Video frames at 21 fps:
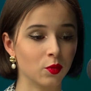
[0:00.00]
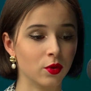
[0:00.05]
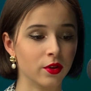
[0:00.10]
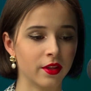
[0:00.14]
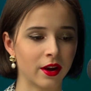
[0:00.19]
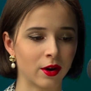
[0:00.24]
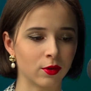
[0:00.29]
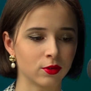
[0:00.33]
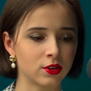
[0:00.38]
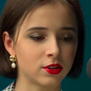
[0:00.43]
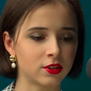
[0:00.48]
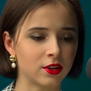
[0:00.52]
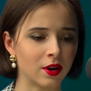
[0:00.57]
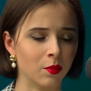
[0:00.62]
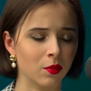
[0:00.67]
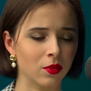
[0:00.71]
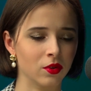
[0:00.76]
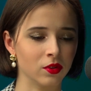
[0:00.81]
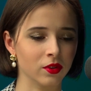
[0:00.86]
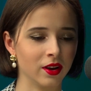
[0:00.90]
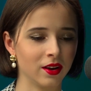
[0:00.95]
without
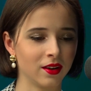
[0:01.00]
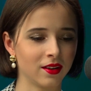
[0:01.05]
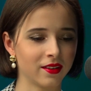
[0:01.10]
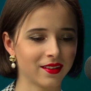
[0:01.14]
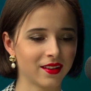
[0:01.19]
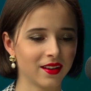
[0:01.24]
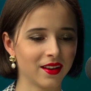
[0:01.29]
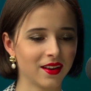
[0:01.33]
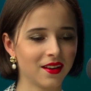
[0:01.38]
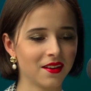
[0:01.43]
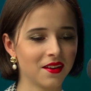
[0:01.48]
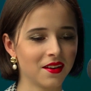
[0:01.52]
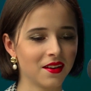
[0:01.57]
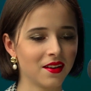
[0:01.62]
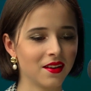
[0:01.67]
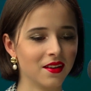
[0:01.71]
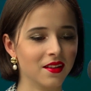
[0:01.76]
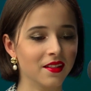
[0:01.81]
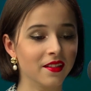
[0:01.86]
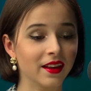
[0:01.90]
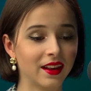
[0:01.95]
stumbling.
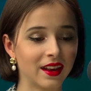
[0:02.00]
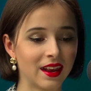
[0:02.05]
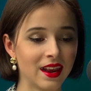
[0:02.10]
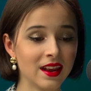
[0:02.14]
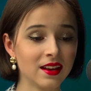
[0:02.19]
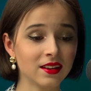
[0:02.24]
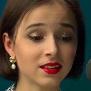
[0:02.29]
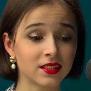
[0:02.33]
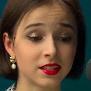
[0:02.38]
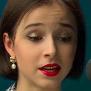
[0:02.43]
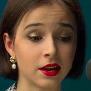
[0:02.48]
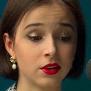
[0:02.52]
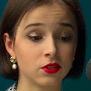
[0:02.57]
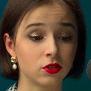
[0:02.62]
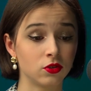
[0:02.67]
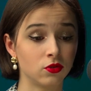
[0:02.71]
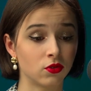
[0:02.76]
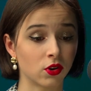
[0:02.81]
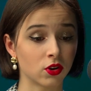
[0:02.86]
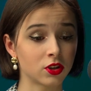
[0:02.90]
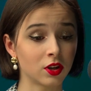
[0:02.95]
The king sent
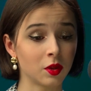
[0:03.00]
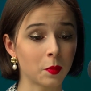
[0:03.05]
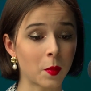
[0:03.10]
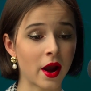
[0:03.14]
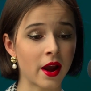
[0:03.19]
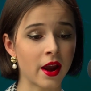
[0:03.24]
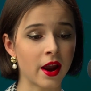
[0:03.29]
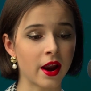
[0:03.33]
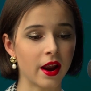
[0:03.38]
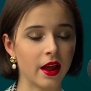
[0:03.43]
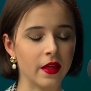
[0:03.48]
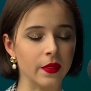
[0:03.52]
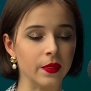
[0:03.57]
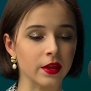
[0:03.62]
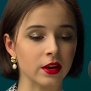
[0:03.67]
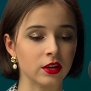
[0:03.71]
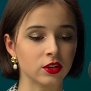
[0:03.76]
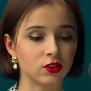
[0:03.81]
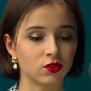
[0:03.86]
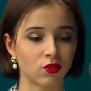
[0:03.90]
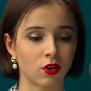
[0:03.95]
Drosselmeyer and the
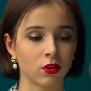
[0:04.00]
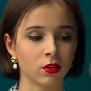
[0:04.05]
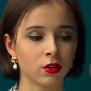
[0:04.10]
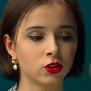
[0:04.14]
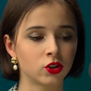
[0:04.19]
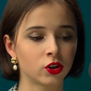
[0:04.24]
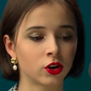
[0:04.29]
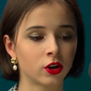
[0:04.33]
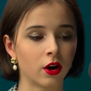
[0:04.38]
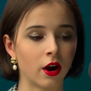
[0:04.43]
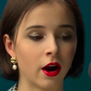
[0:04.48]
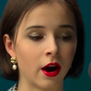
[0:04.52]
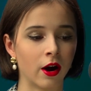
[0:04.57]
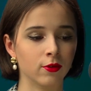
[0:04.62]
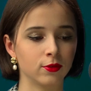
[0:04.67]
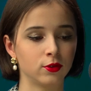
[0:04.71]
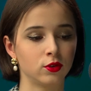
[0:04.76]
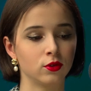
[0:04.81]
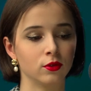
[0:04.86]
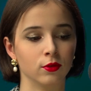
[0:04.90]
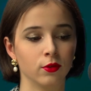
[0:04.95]
astrologer
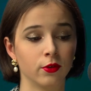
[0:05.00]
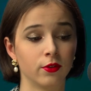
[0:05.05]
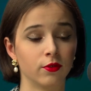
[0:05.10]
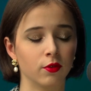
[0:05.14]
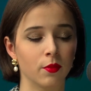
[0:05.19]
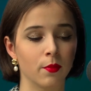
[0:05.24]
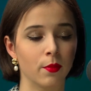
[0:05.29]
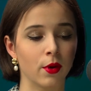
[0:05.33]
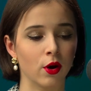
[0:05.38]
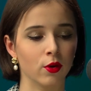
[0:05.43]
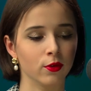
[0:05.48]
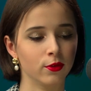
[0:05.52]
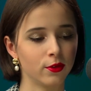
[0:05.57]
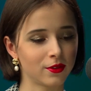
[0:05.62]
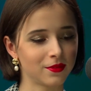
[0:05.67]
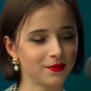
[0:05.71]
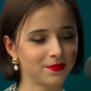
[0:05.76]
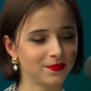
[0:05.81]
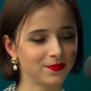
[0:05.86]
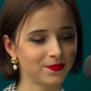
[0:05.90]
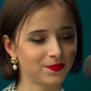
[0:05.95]
out to look for both.
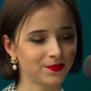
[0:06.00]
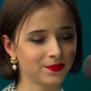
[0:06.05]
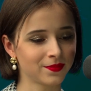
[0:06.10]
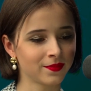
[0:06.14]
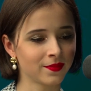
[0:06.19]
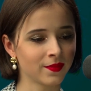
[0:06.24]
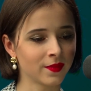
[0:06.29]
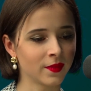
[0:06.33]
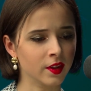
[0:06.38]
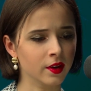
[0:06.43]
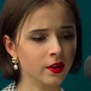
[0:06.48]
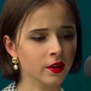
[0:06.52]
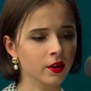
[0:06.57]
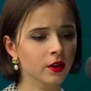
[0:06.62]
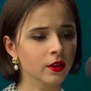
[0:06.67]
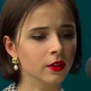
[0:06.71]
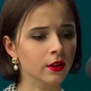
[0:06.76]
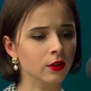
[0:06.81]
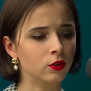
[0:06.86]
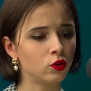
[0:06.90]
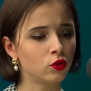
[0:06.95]

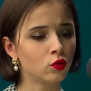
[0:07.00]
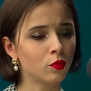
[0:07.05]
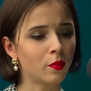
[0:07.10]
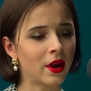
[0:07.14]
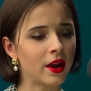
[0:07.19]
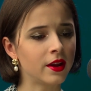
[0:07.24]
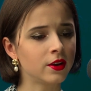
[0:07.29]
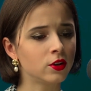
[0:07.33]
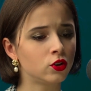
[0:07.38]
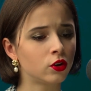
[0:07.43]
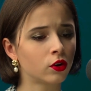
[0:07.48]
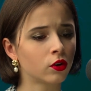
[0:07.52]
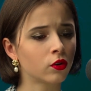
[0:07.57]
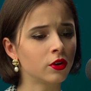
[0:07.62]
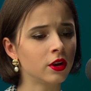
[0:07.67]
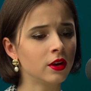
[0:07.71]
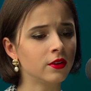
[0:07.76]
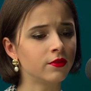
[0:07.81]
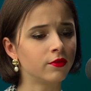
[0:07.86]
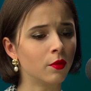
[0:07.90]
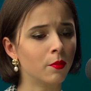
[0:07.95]
The 2 men
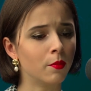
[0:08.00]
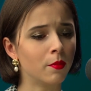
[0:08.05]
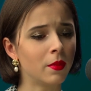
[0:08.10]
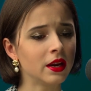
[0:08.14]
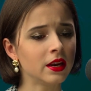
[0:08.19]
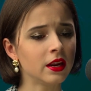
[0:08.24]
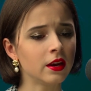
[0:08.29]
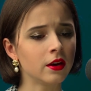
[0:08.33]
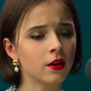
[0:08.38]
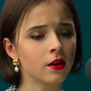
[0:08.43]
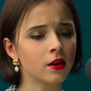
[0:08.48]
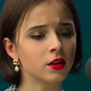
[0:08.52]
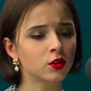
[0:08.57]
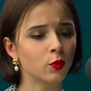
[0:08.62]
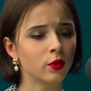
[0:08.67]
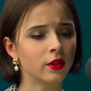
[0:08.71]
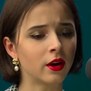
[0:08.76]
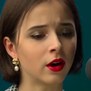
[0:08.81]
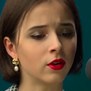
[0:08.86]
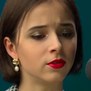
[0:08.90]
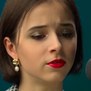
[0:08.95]
journeyed for many years
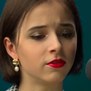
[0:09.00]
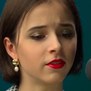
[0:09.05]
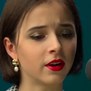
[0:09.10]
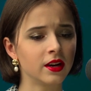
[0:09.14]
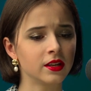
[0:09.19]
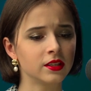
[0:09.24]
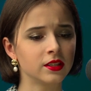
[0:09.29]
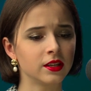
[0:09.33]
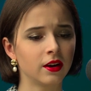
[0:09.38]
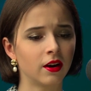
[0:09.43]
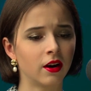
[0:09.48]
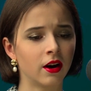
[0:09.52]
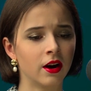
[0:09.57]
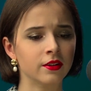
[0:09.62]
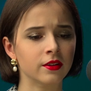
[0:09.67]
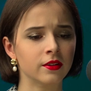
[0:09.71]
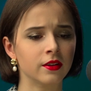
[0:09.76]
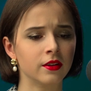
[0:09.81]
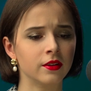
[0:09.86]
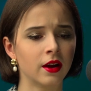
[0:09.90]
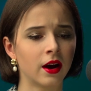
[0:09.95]
without finding either
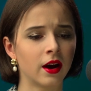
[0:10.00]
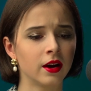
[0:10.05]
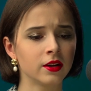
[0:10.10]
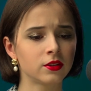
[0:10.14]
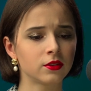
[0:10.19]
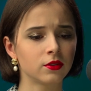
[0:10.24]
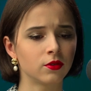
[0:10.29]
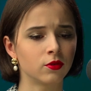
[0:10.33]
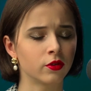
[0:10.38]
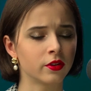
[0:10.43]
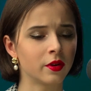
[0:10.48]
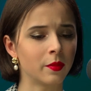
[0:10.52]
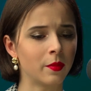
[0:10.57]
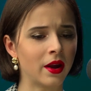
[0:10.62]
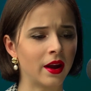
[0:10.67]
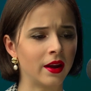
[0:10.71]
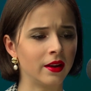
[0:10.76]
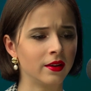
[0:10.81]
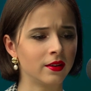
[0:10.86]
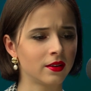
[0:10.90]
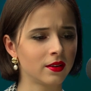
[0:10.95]
the nut or the
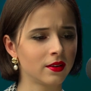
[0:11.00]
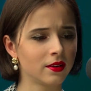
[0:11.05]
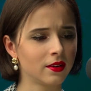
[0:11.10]
man,